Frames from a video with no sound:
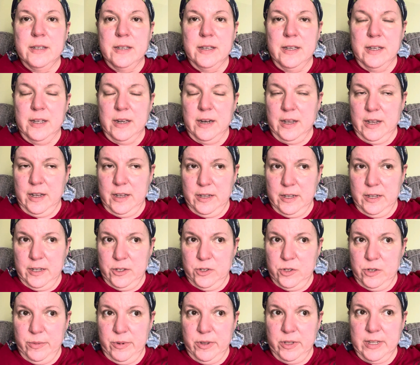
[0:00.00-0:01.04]
and I
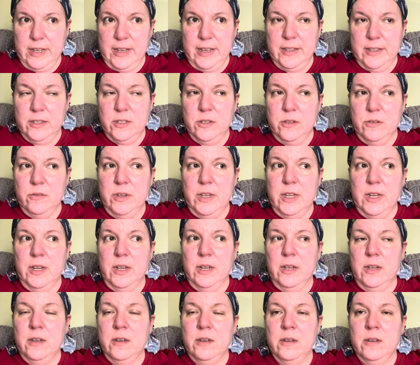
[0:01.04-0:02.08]
attribute that to
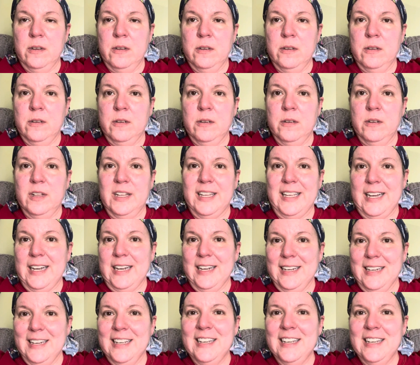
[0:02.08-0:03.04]
eating clean.